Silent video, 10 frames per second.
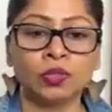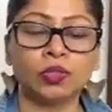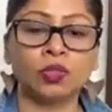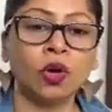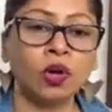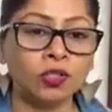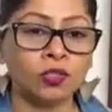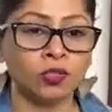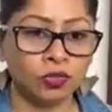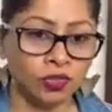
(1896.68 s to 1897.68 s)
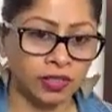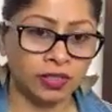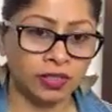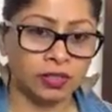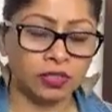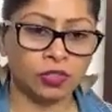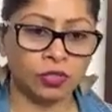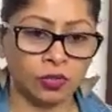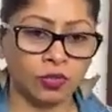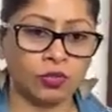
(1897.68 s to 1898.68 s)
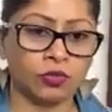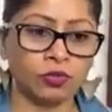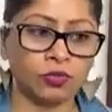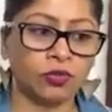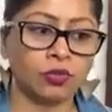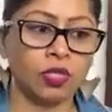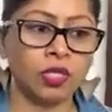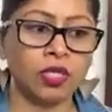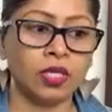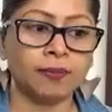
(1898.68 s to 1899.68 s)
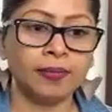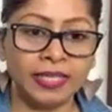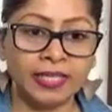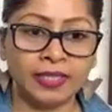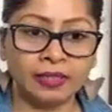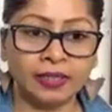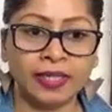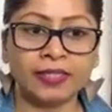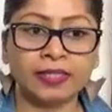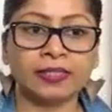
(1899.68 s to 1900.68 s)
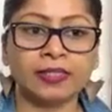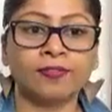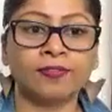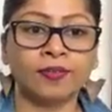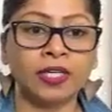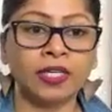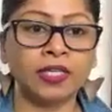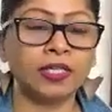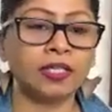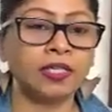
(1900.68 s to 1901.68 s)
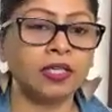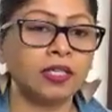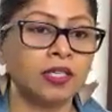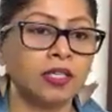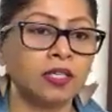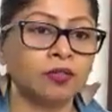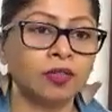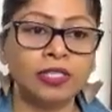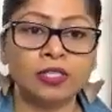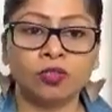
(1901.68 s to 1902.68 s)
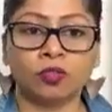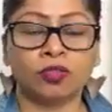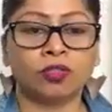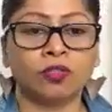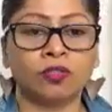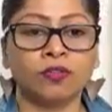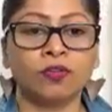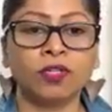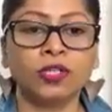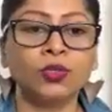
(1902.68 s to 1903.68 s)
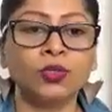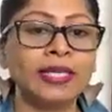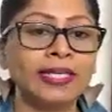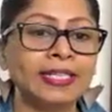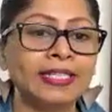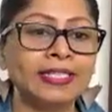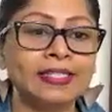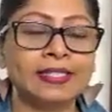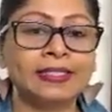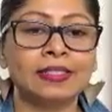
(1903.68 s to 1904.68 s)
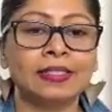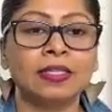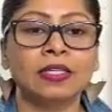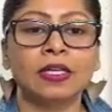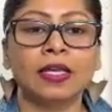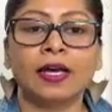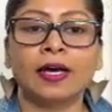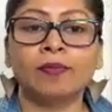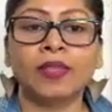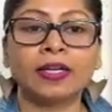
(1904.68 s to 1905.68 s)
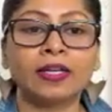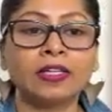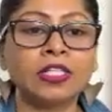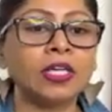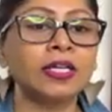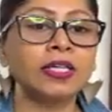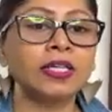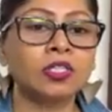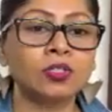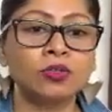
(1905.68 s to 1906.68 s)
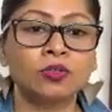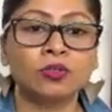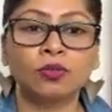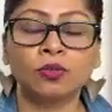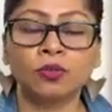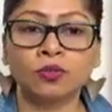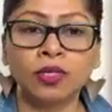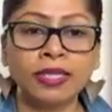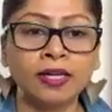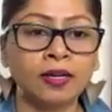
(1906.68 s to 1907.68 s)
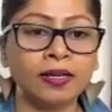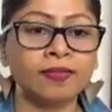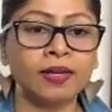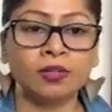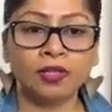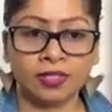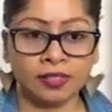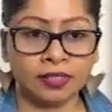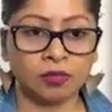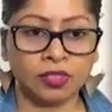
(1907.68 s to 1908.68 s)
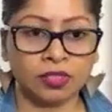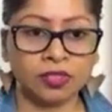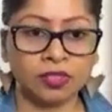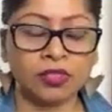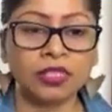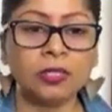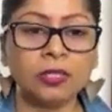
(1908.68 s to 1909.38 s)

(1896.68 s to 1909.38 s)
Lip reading: not using social media that is a free resource of new leads, that can turn into really high value customers,